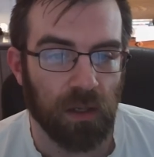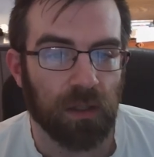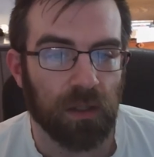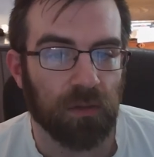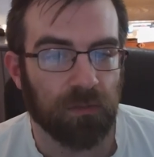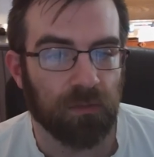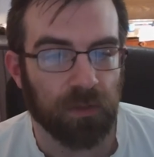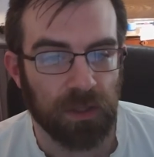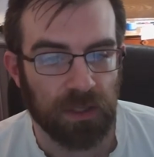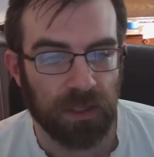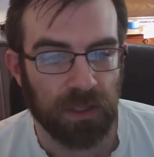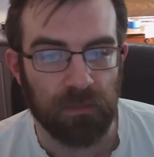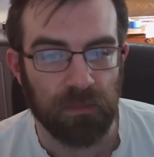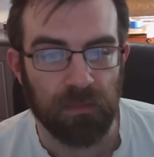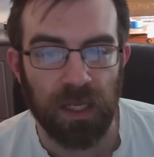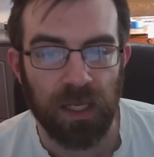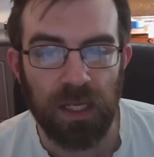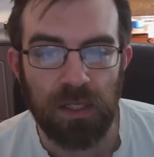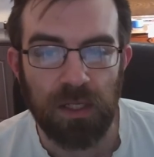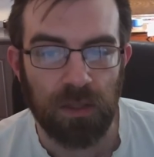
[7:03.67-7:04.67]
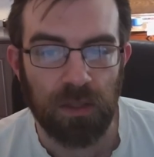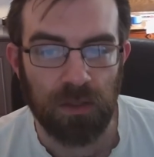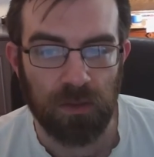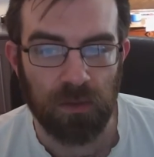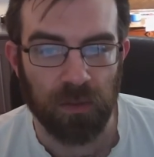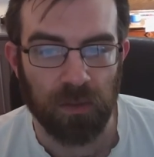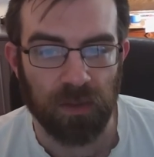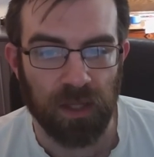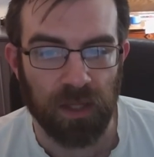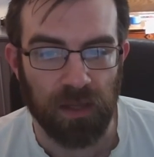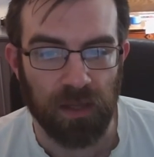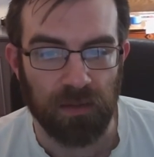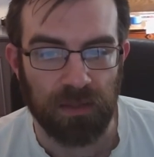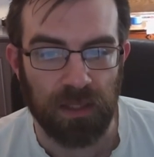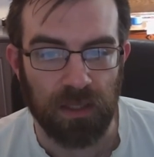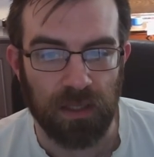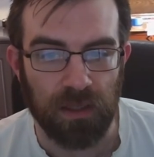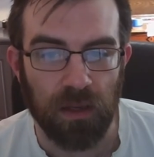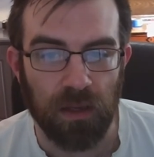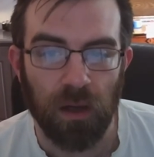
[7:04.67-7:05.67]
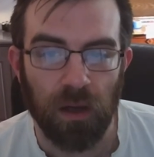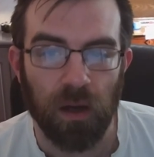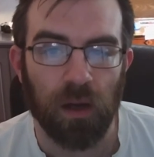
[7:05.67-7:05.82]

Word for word: Conversely, many children with ASD